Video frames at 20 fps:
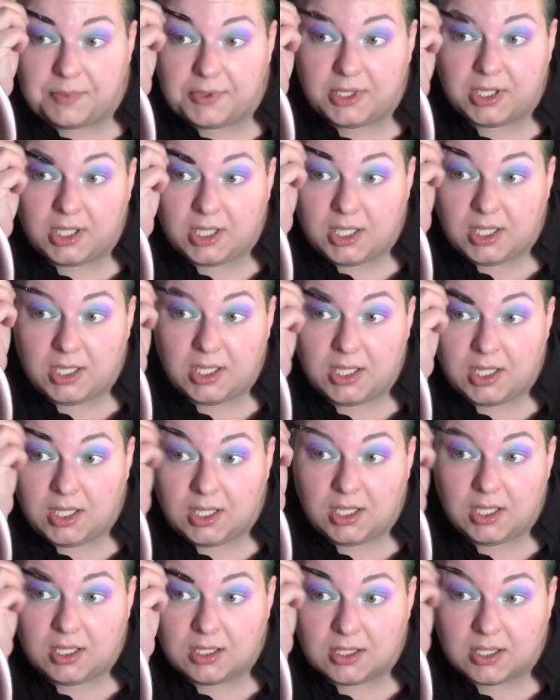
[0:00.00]

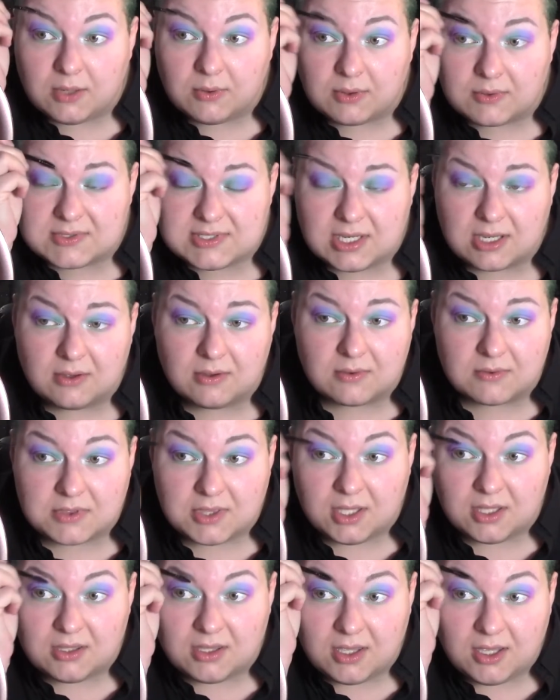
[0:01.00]
But, yeah, where was I going
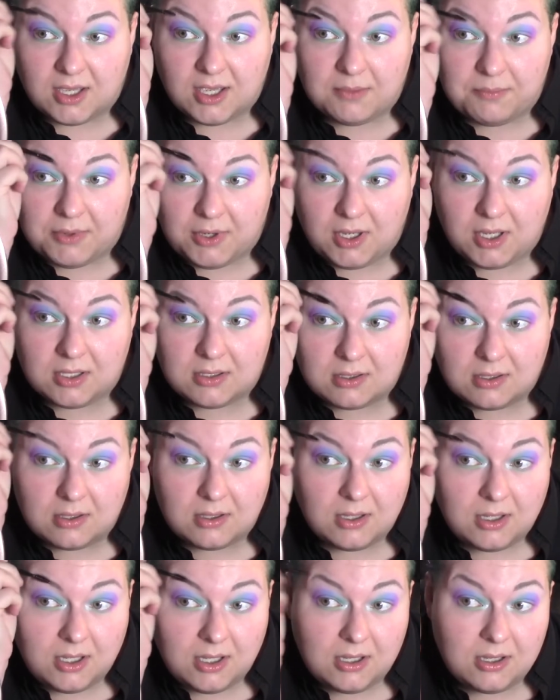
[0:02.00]
with that? Yeah, I bought
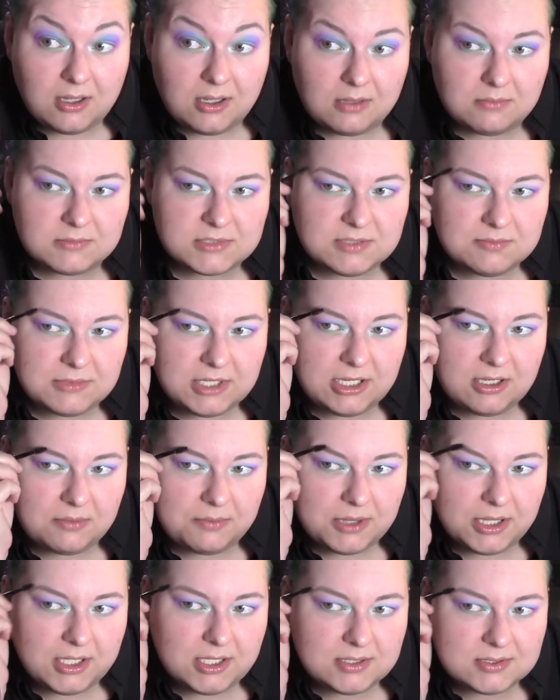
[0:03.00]
um, some
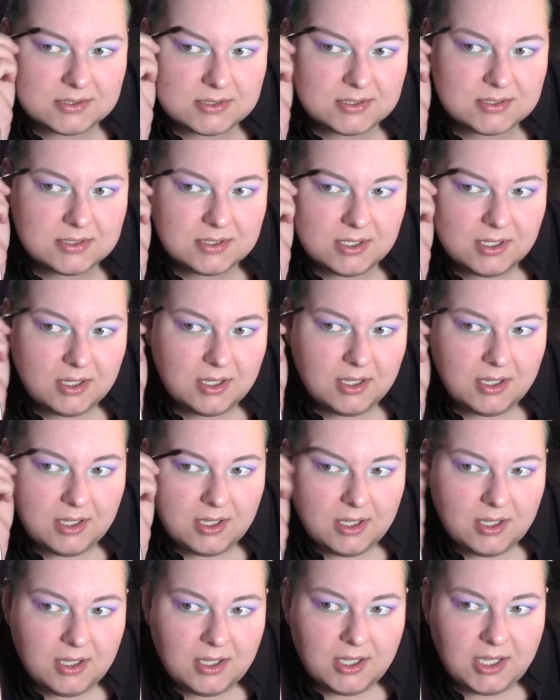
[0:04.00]
nail plates
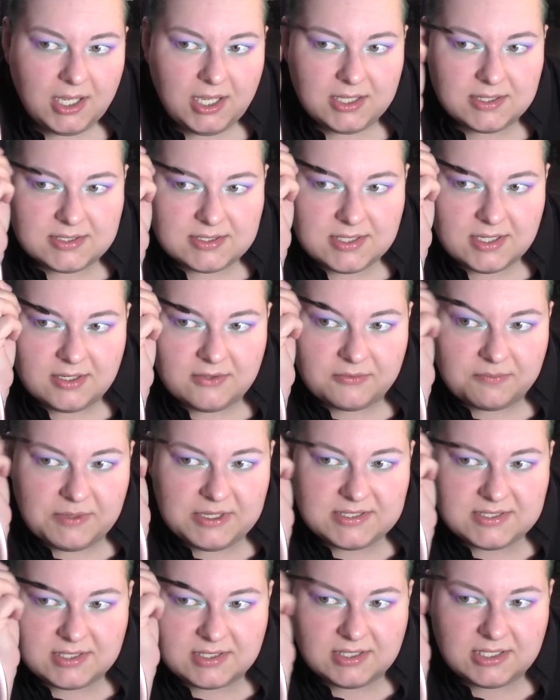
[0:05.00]
and stuff.
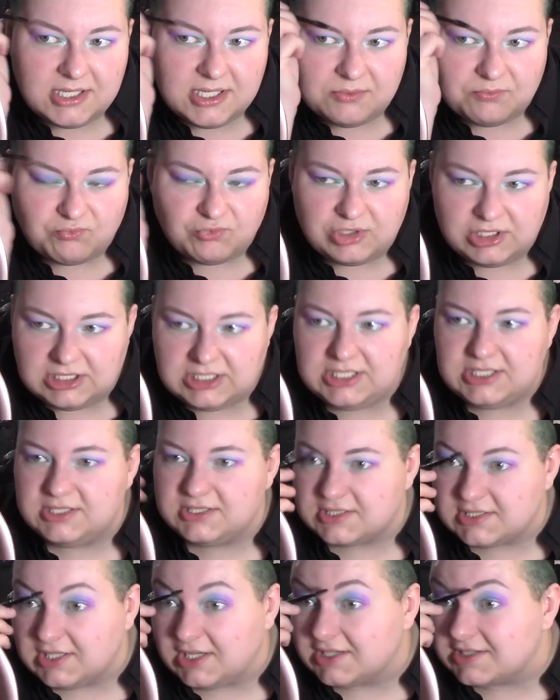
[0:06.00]
Basically, it
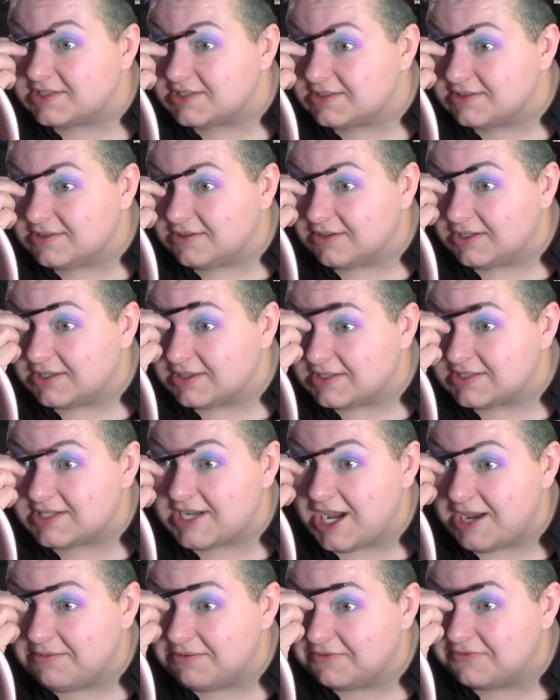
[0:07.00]
really sucks during this
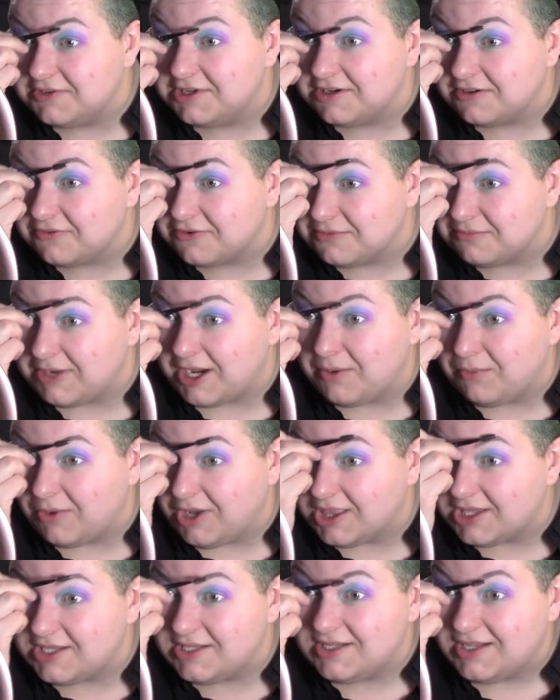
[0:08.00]
time of year for my
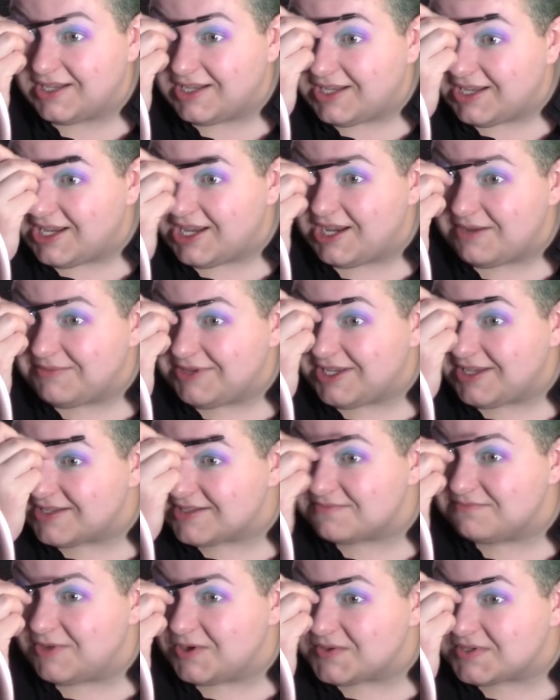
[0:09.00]
wallet
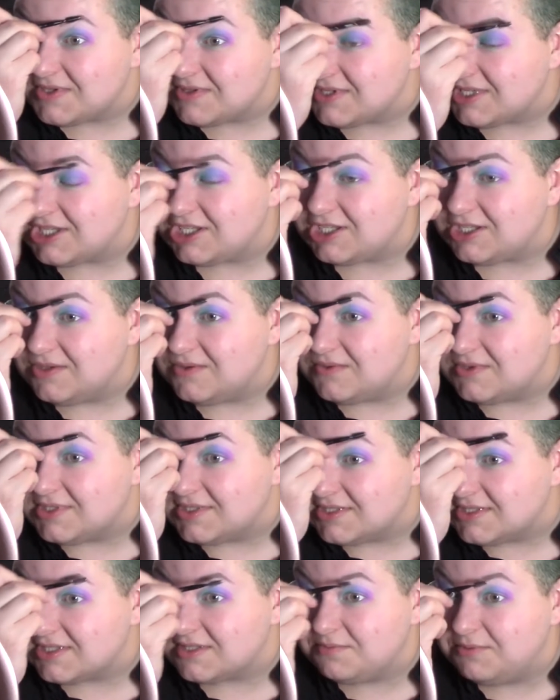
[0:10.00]
because most of the
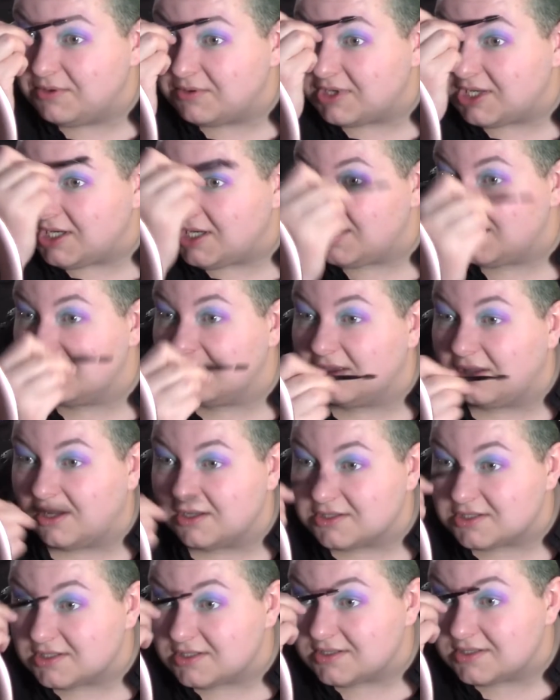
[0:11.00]
cute, spooky
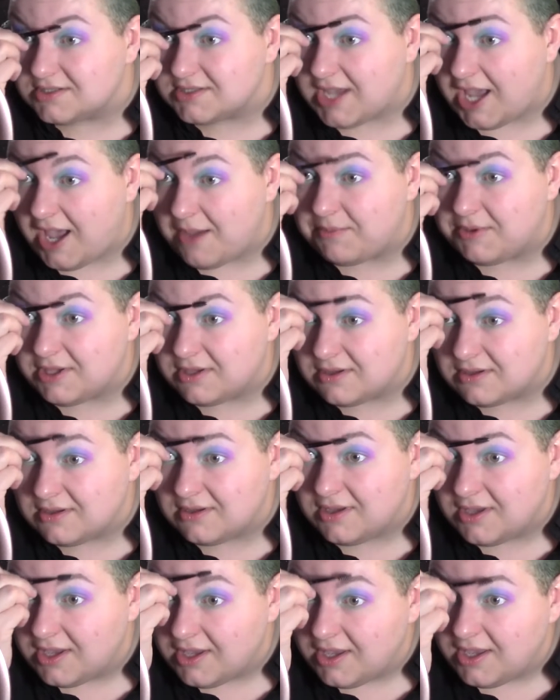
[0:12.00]
launches
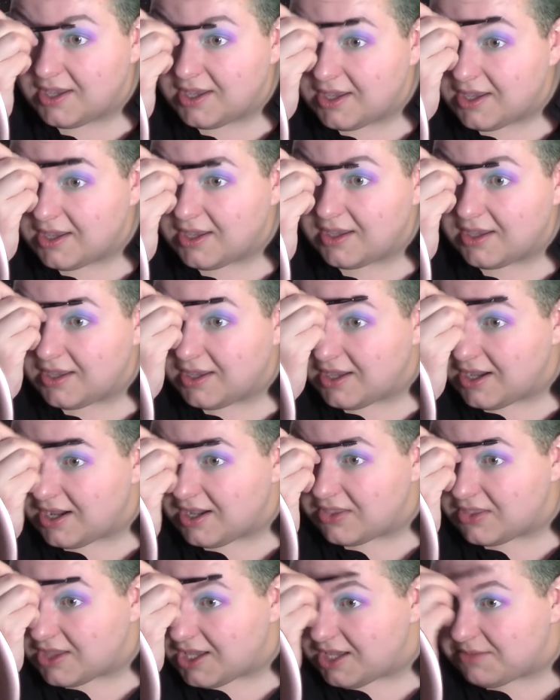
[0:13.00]
happen.
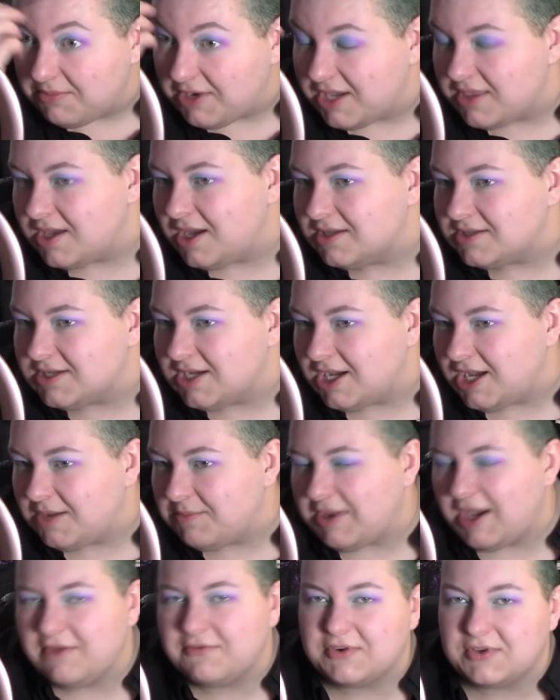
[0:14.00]
And then by that
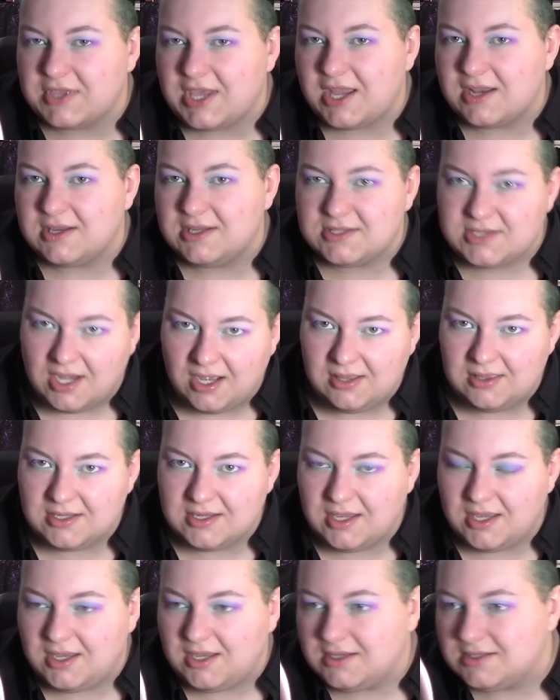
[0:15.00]
time, after that, it's
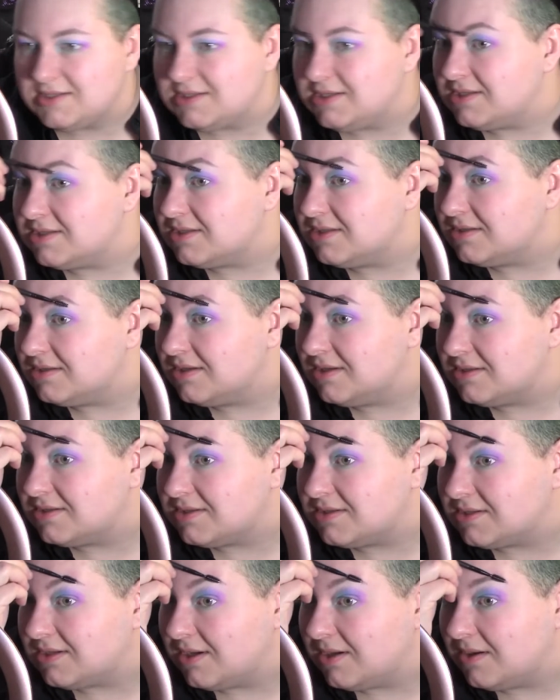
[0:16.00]
holiday season,
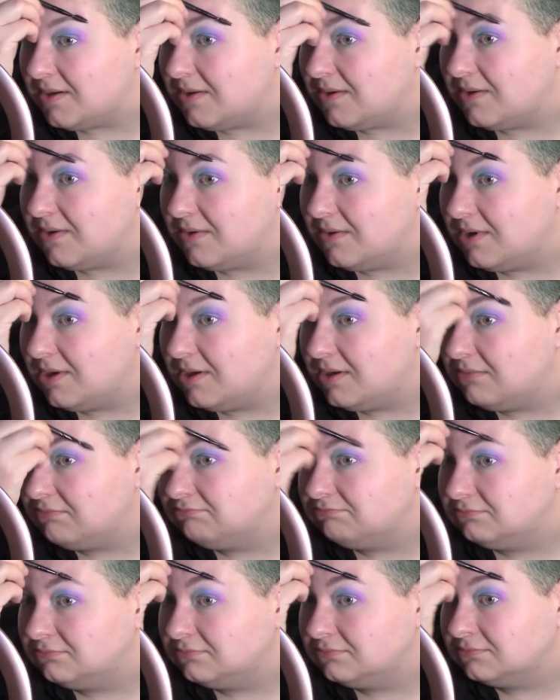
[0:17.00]
so
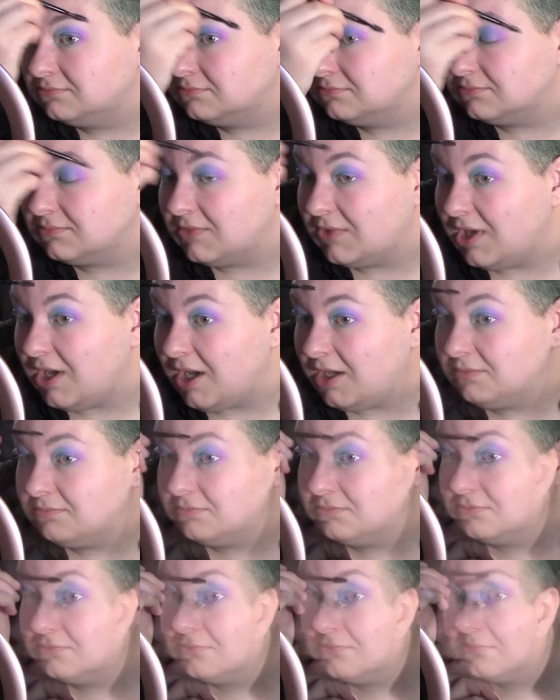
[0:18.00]
yeah.
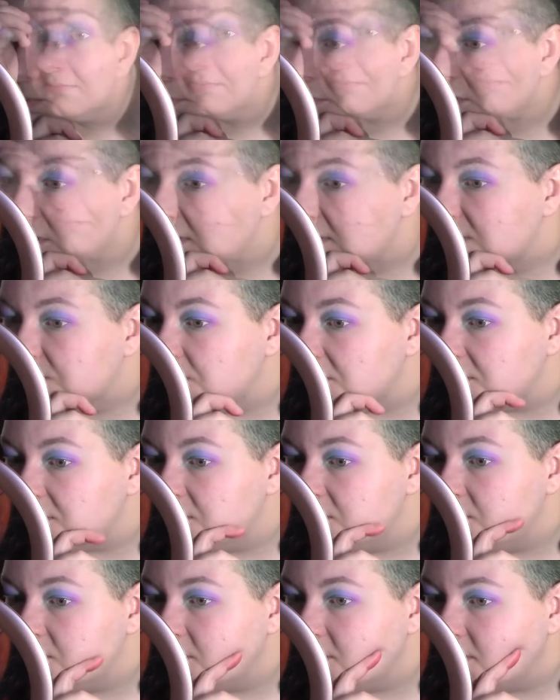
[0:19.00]
But yes, what
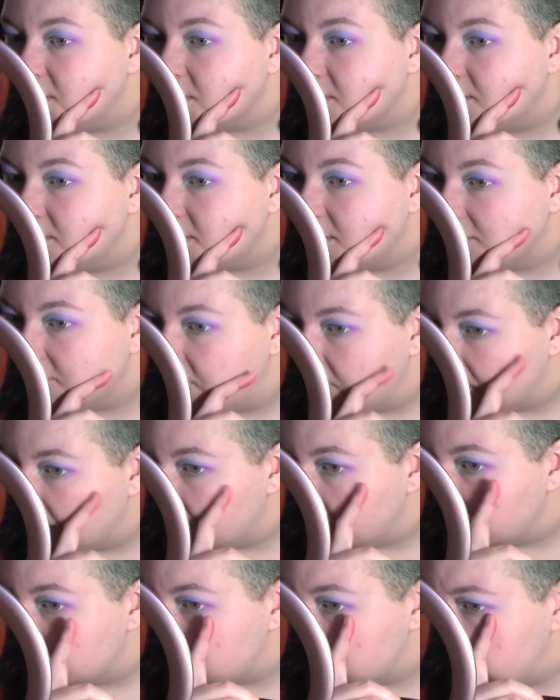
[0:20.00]
are you all looking
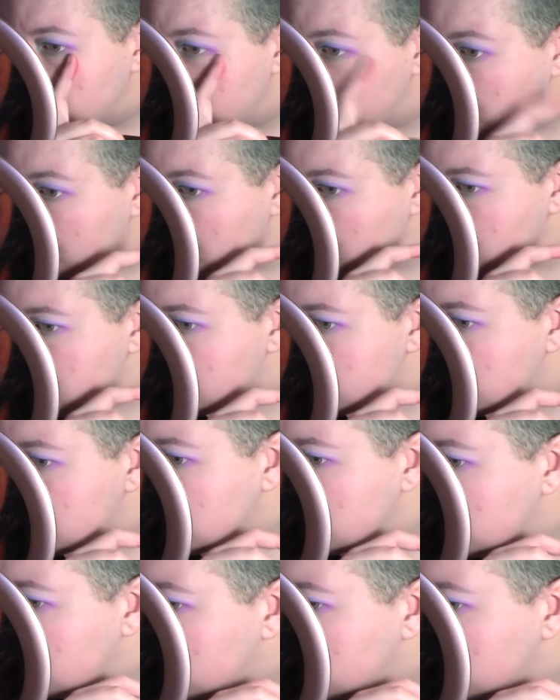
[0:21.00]
forward to most